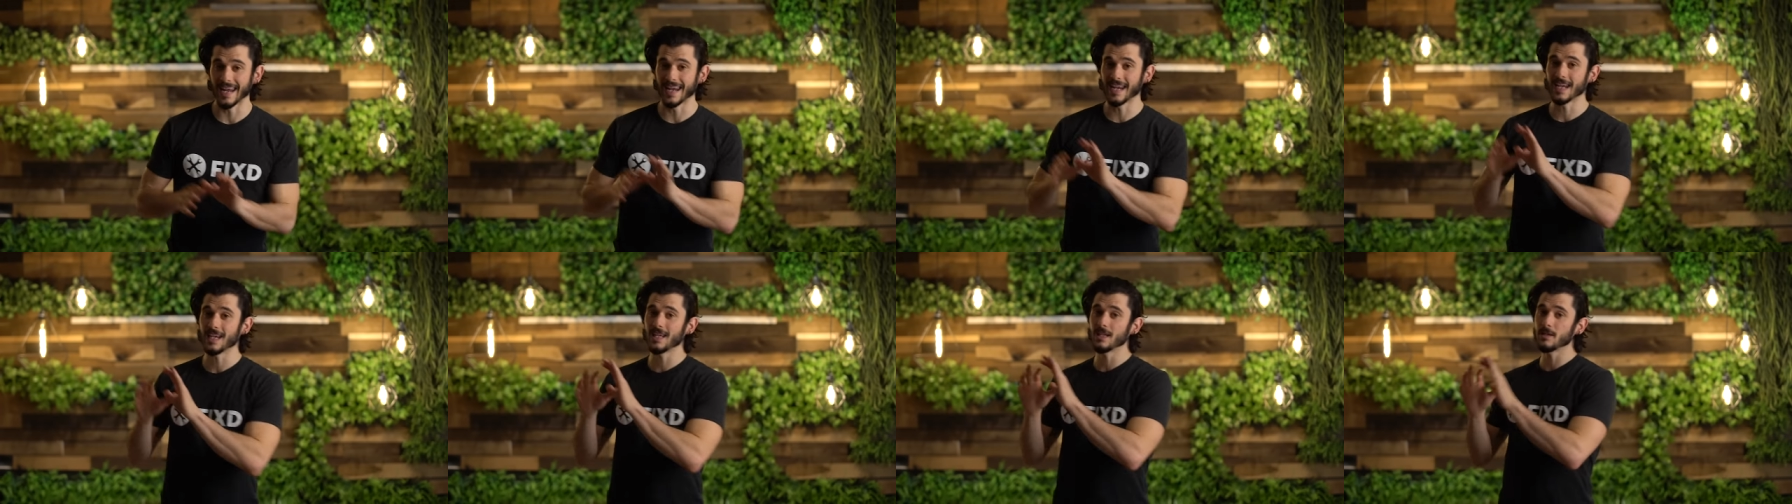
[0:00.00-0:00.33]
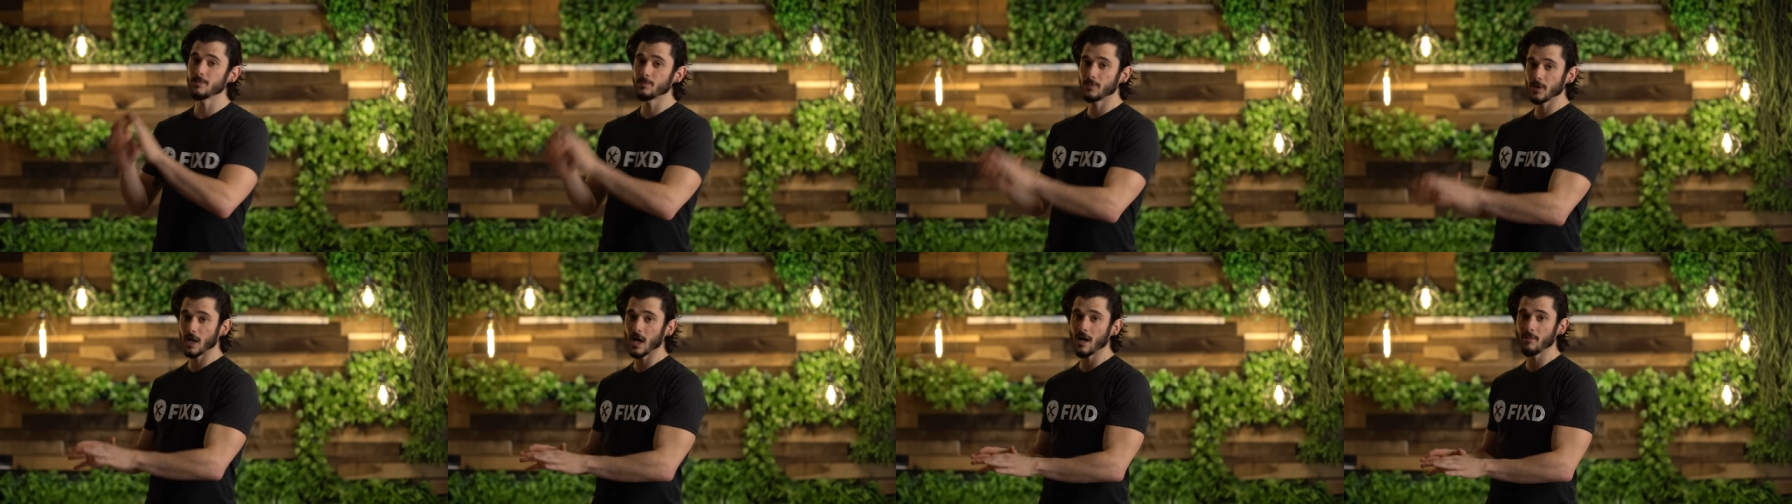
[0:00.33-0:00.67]

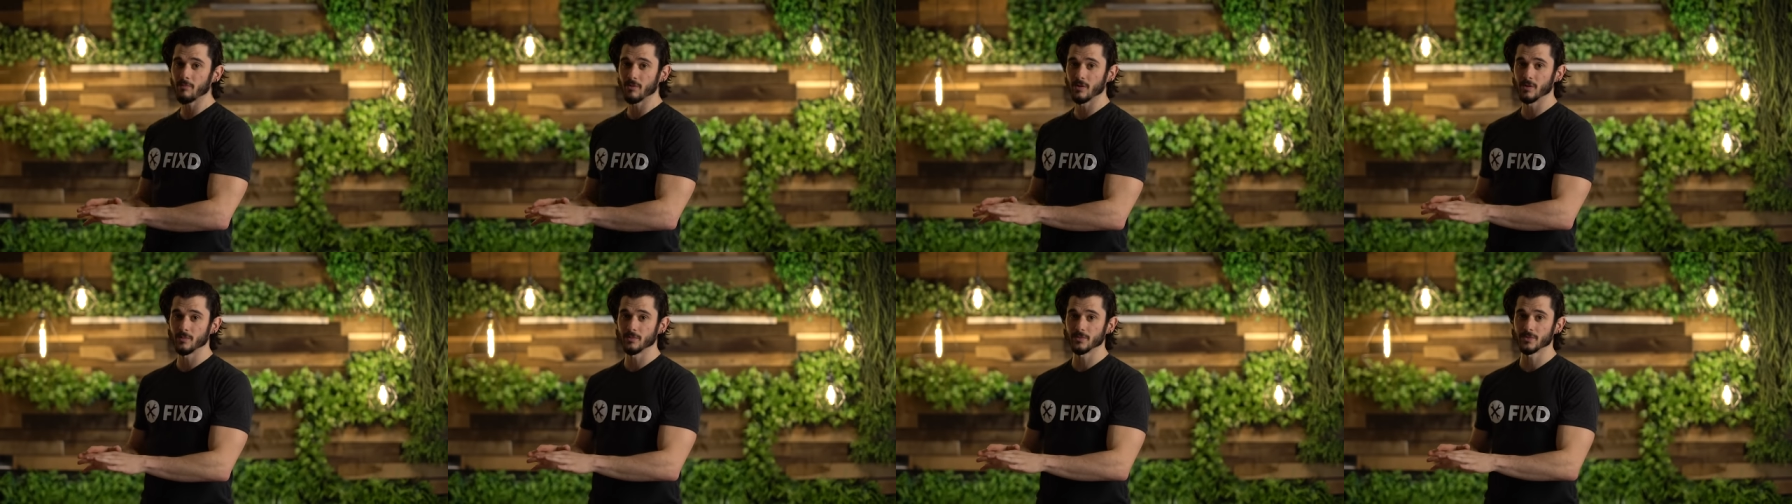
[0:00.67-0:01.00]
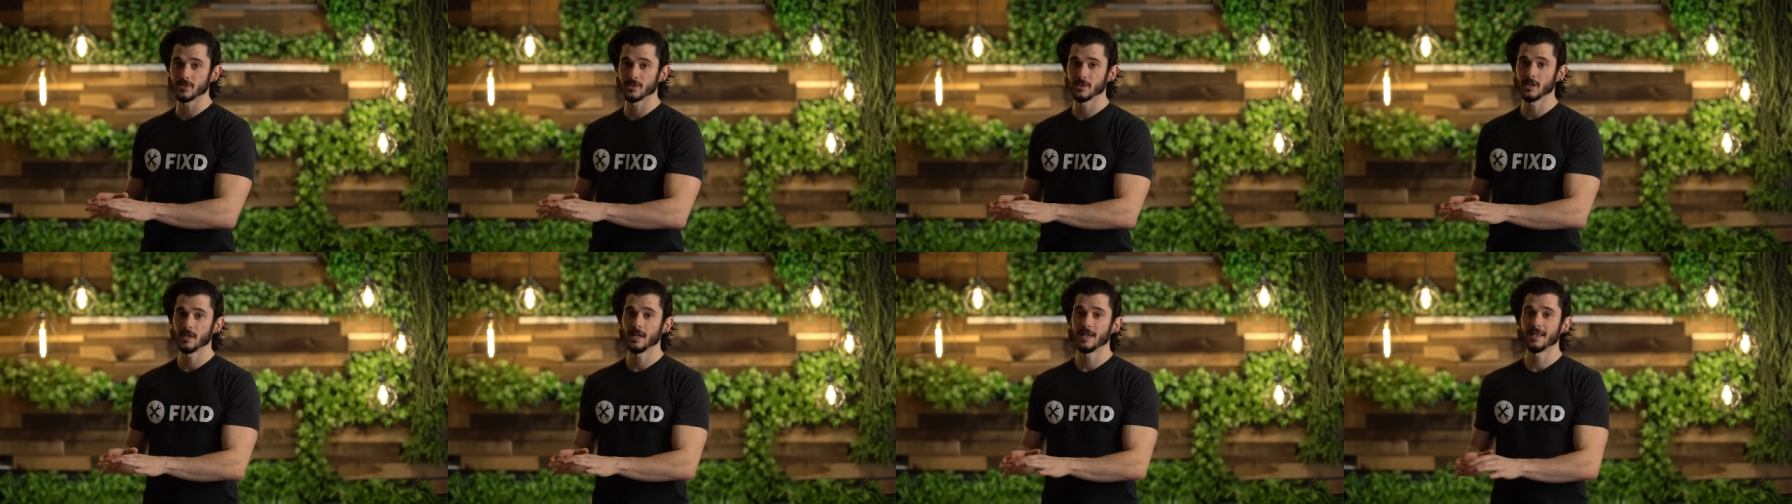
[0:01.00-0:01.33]
and
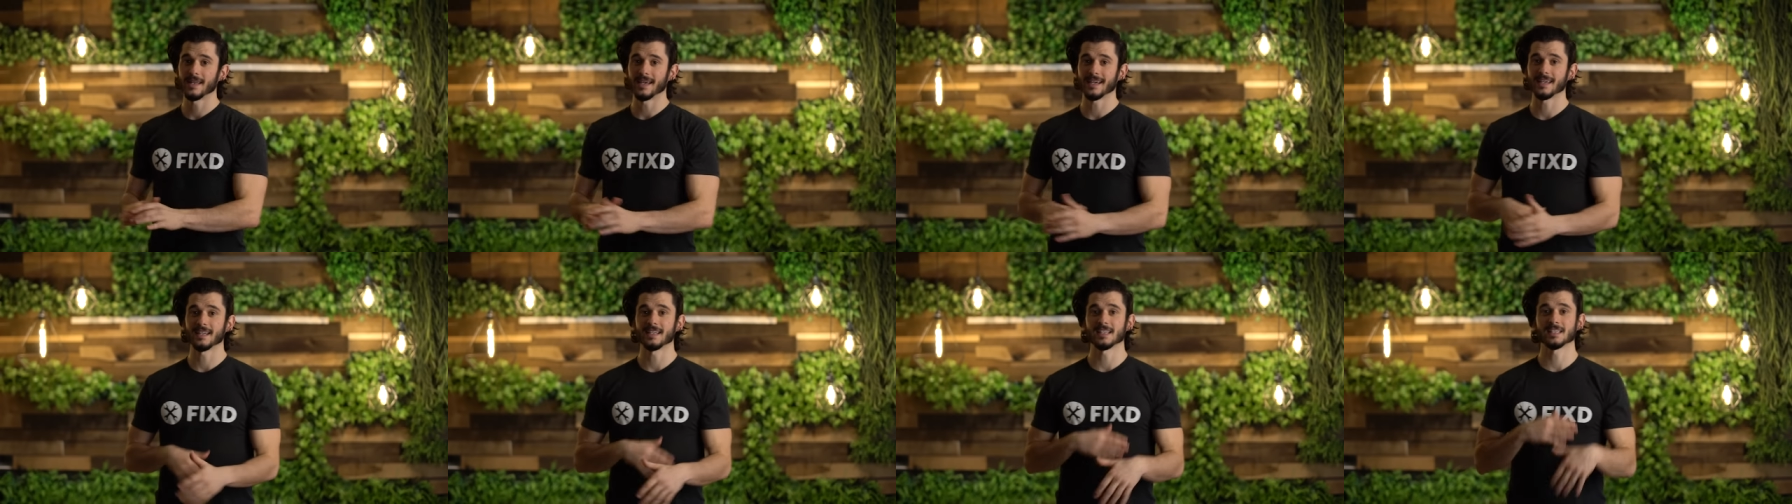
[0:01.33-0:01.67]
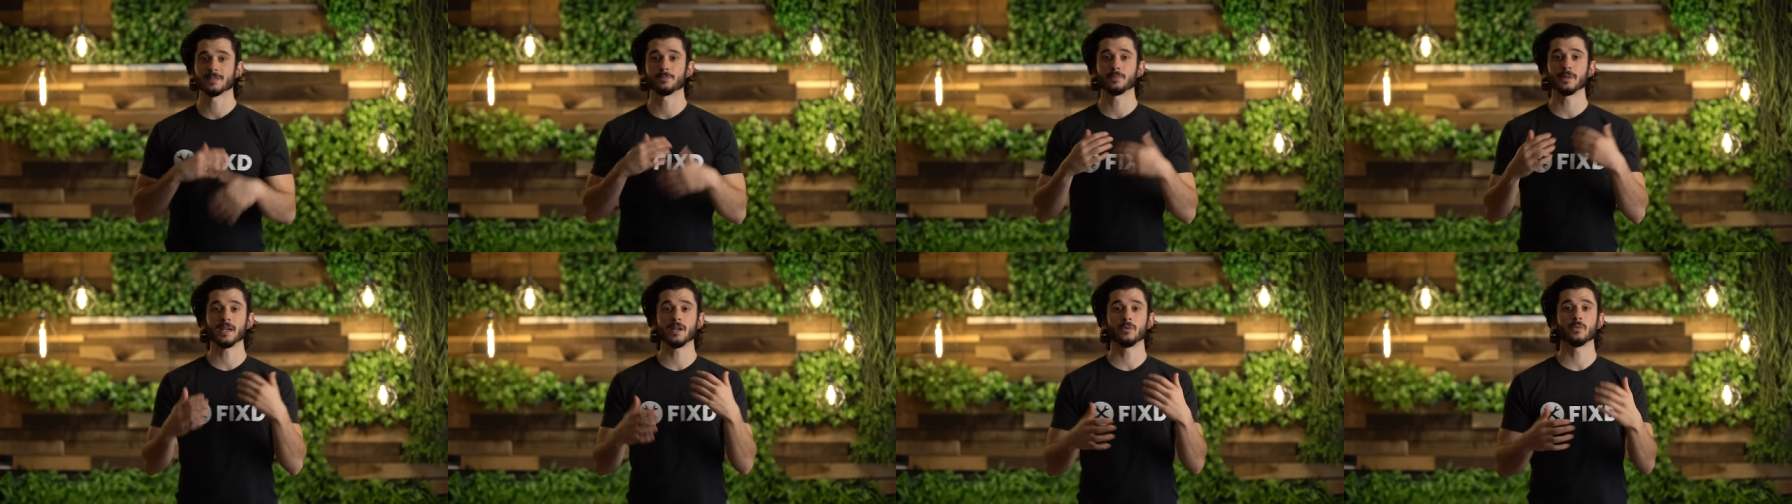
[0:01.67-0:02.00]
problems that can
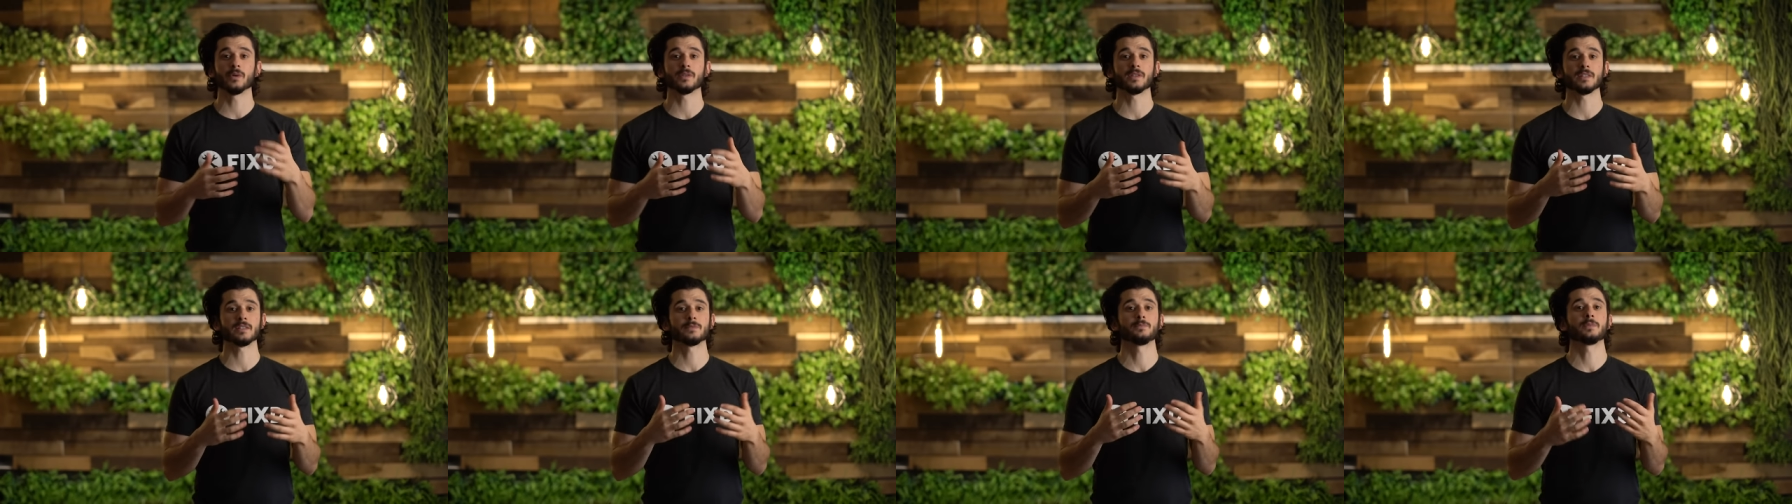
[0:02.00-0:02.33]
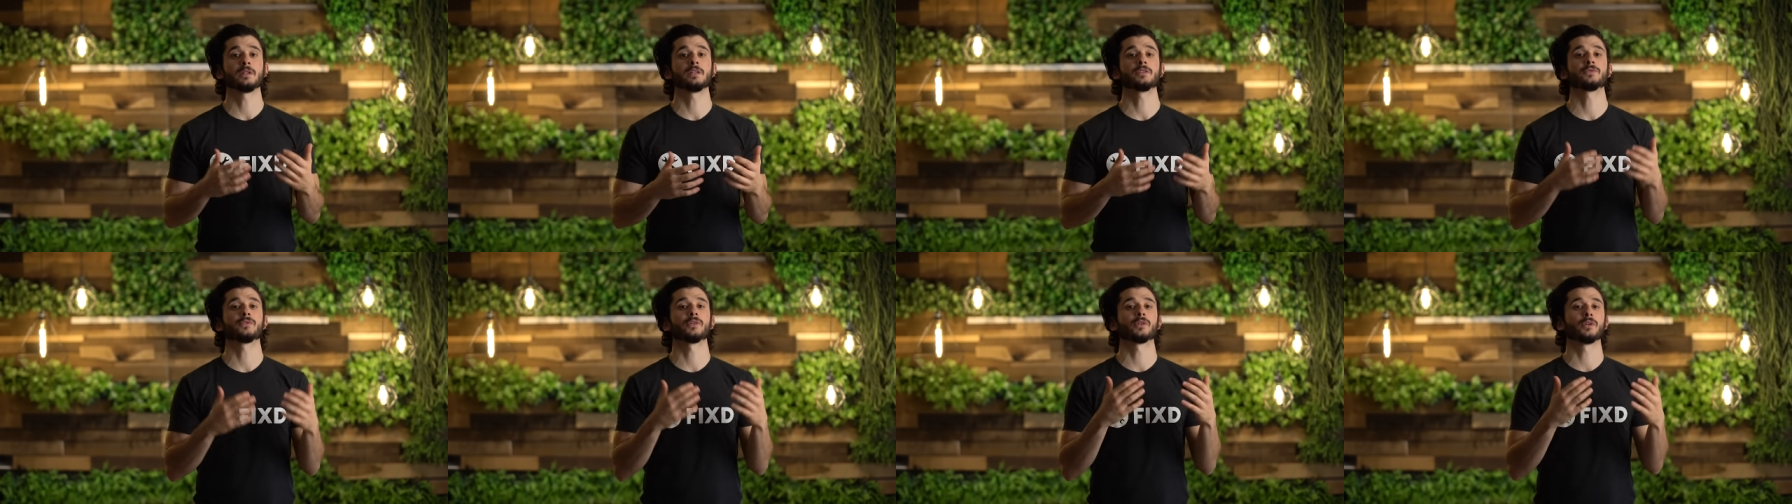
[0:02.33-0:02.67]
explain what this
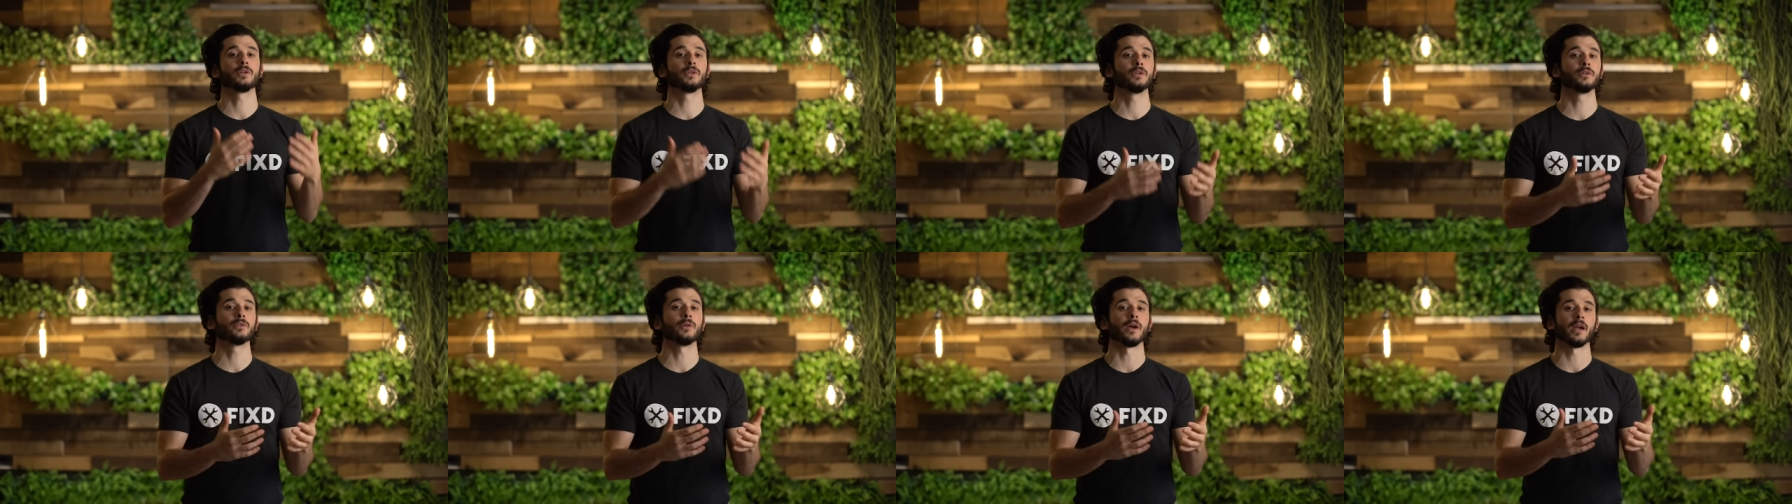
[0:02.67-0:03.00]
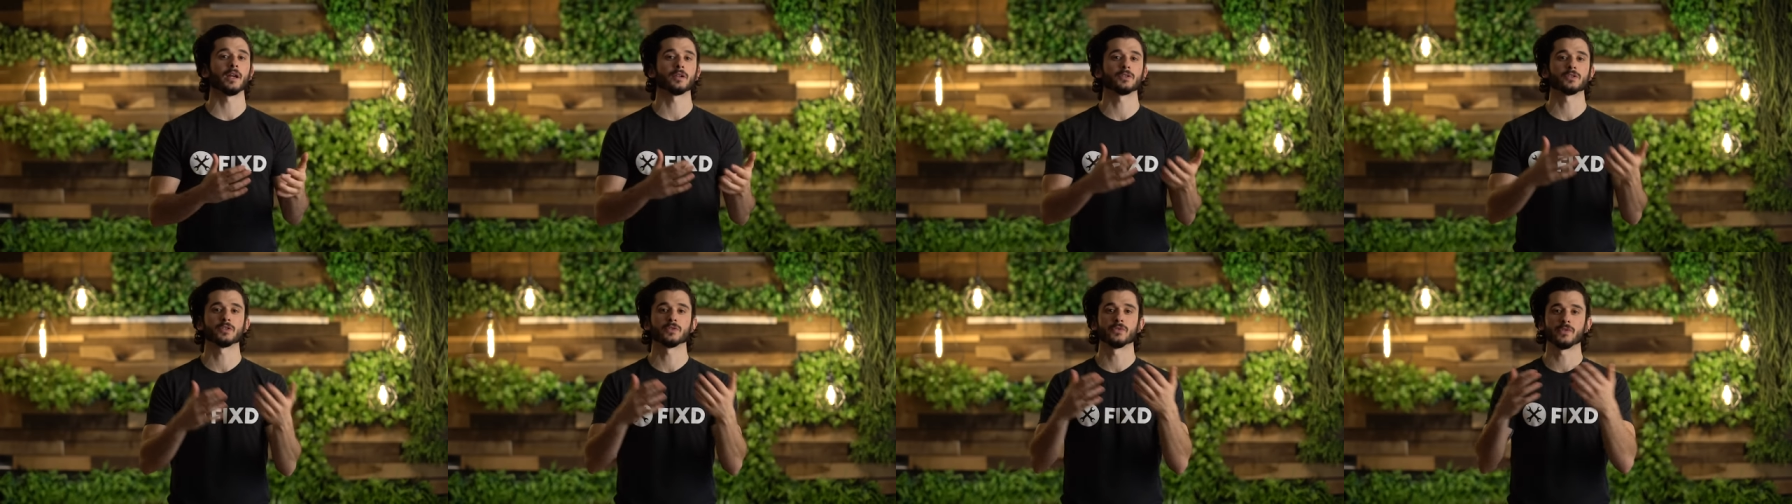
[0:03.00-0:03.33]
means for you
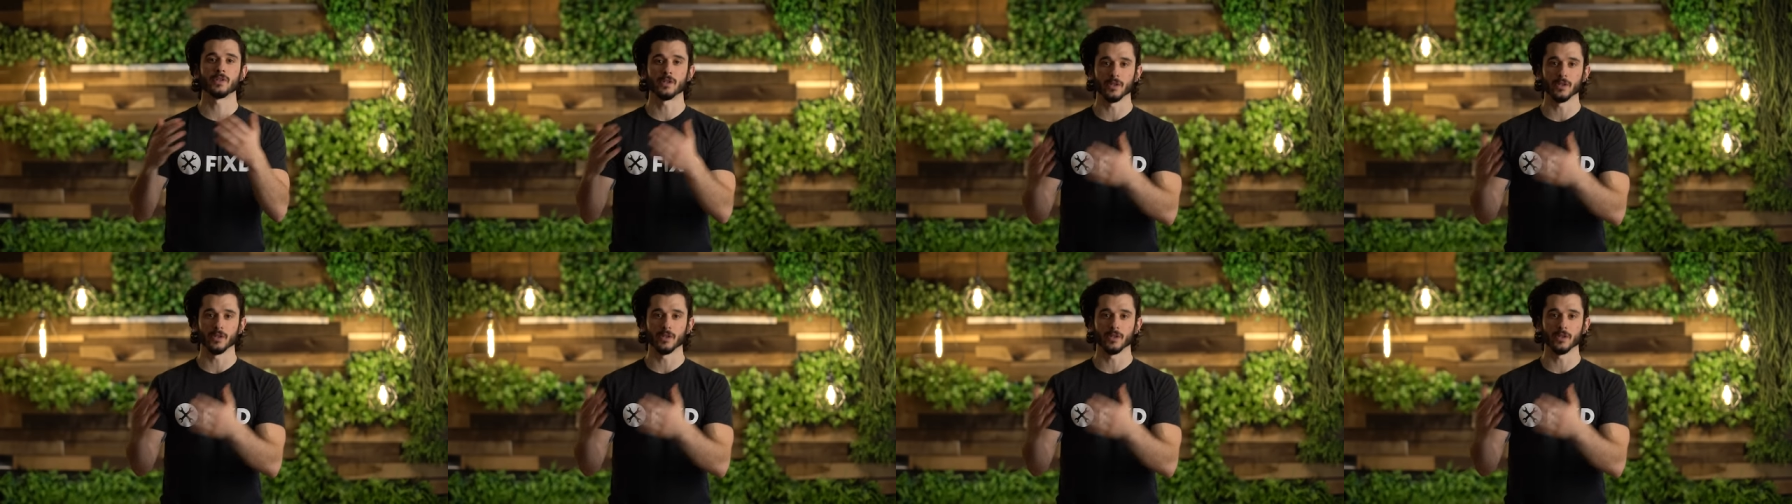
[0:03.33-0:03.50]
and your